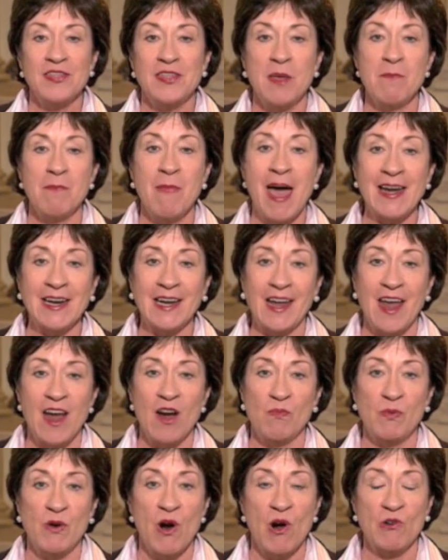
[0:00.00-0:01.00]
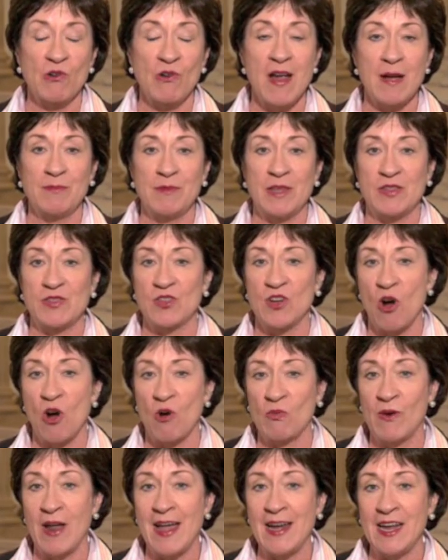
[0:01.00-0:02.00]
The Medicare program is
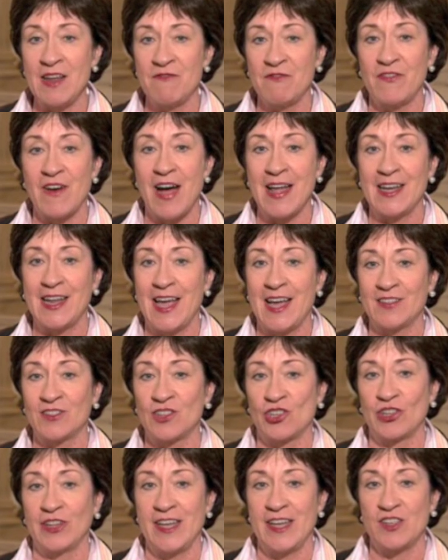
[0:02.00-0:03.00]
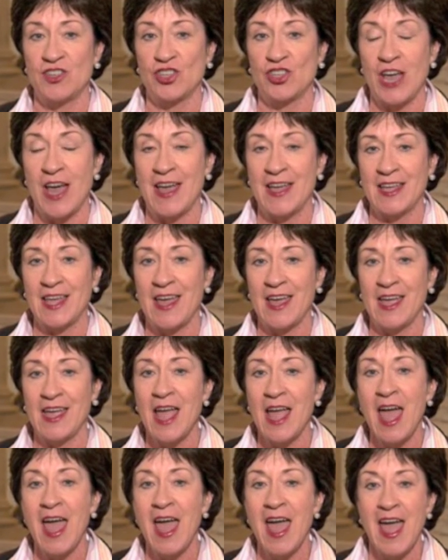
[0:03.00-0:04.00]
already financially shaky,